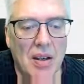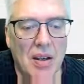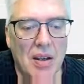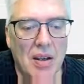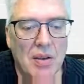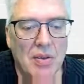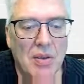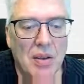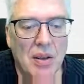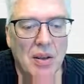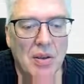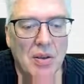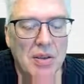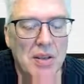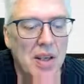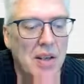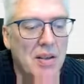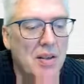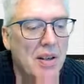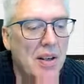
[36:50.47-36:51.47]
So I got
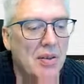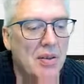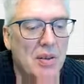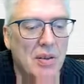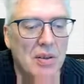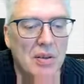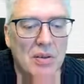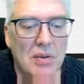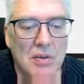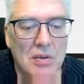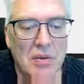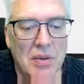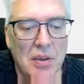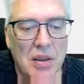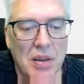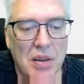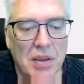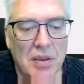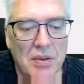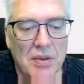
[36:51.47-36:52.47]
that error, and
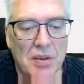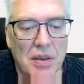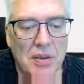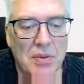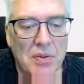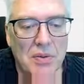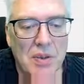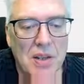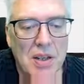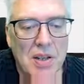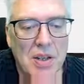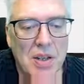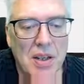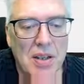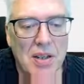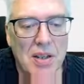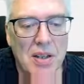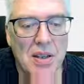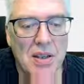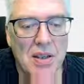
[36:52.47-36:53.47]
I can try to
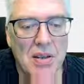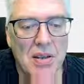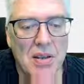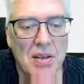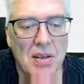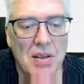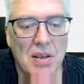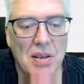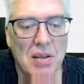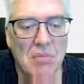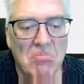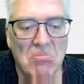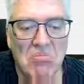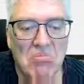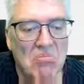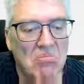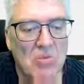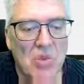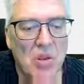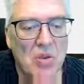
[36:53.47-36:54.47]
reset it.
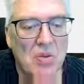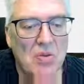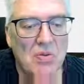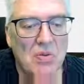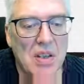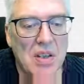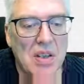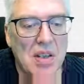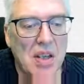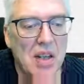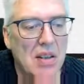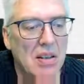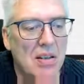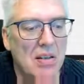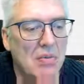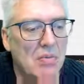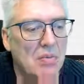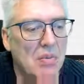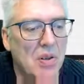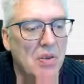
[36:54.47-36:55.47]
Just reset,
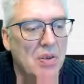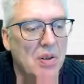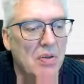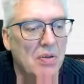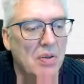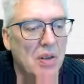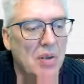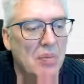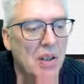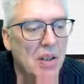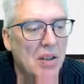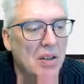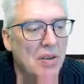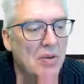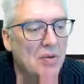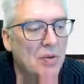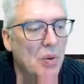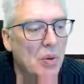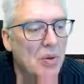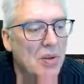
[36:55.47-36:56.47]
because the feedback is
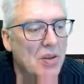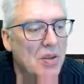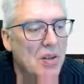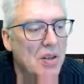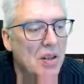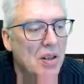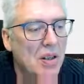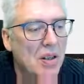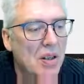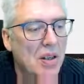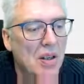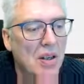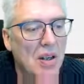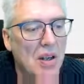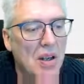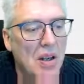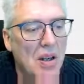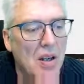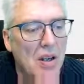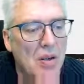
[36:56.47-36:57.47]
false.
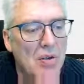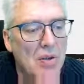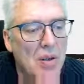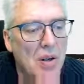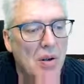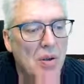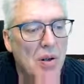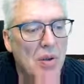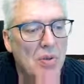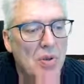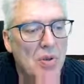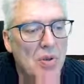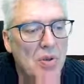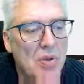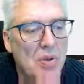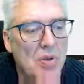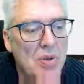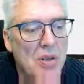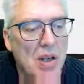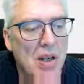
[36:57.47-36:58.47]
So now I'm just
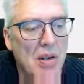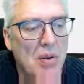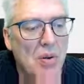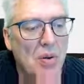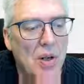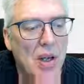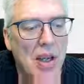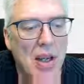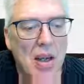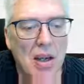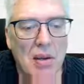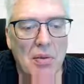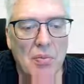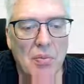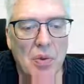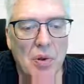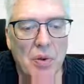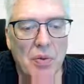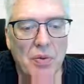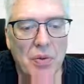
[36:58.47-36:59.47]
going to say, okay,
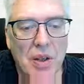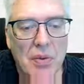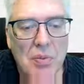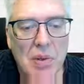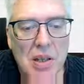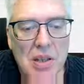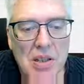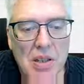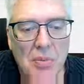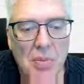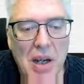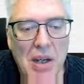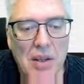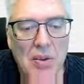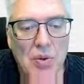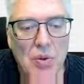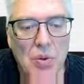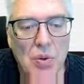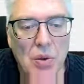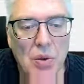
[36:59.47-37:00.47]
both feedbacks are back
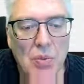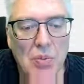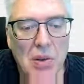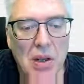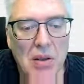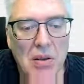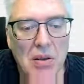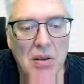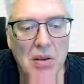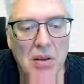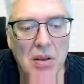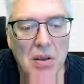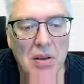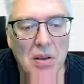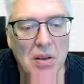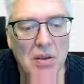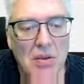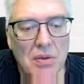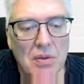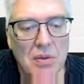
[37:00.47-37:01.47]
to normal.
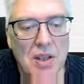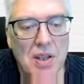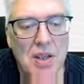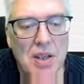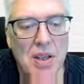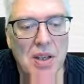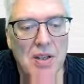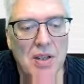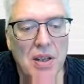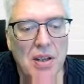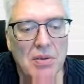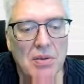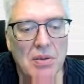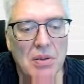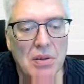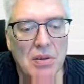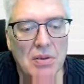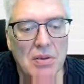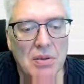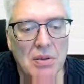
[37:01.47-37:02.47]
Reset the
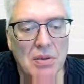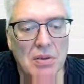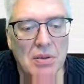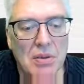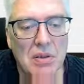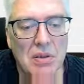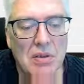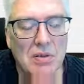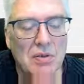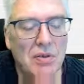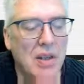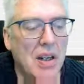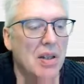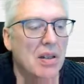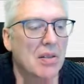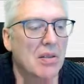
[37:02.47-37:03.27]
error. Fine.